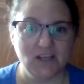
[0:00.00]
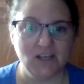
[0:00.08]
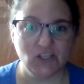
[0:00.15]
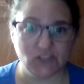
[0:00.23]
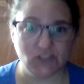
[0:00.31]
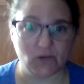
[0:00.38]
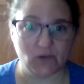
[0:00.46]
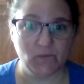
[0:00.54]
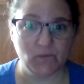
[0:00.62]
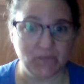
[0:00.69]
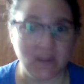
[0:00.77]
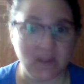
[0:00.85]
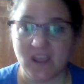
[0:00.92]
So,
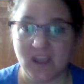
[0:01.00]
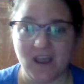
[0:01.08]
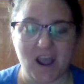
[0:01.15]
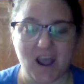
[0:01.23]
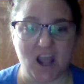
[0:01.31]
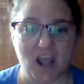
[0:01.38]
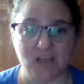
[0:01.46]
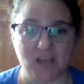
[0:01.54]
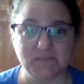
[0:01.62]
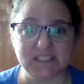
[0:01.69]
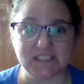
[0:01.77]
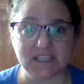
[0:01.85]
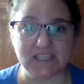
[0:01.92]
I'm
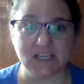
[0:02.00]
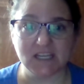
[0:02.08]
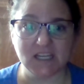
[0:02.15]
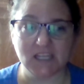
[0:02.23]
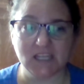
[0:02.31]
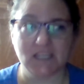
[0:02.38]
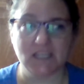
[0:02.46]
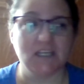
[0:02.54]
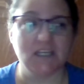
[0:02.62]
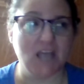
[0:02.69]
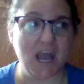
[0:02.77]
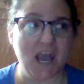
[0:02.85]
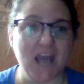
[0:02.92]
sick.
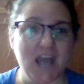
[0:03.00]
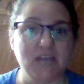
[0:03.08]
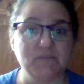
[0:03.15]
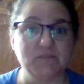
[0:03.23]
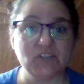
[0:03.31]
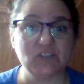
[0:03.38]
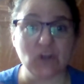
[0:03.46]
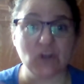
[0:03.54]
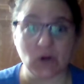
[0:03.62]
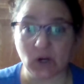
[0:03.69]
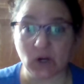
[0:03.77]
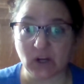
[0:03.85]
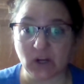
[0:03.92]
I'm
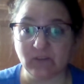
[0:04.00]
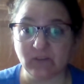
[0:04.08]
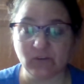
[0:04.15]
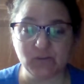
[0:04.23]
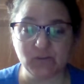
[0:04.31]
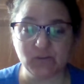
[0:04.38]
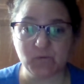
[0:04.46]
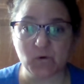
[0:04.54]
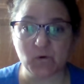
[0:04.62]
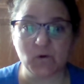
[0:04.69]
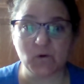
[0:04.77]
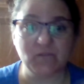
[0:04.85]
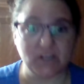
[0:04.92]
sorry for the
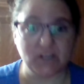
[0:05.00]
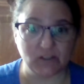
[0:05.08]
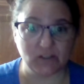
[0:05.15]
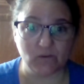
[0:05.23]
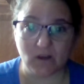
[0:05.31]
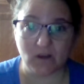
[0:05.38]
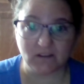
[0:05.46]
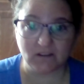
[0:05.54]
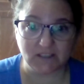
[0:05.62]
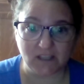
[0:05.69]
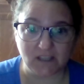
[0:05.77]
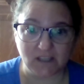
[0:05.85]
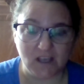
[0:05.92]
poor video
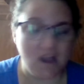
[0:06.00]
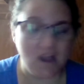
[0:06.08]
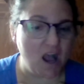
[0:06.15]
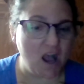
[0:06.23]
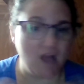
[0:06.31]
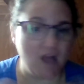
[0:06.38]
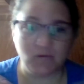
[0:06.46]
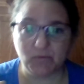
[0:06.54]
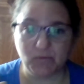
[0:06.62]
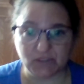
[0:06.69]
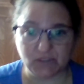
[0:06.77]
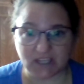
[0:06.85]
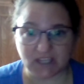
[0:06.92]
quality. I'm gonna
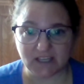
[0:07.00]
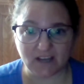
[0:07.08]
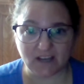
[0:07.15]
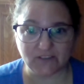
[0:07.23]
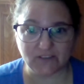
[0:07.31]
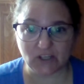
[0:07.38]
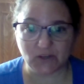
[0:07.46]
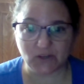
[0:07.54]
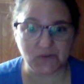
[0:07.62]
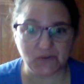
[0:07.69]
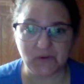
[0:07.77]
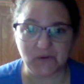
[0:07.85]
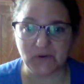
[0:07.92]
put that out there
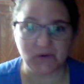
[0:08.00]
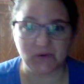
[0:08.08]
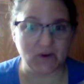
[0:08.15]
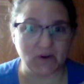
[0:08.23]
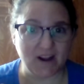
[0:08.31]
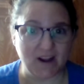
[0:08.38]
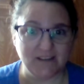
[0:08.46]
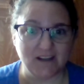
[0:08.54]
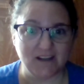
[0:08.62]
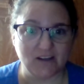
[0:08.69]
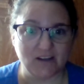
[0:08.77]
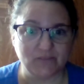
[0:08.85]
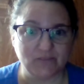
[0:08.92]
right
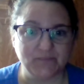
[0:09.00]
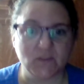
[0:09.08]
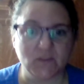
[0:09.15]
now.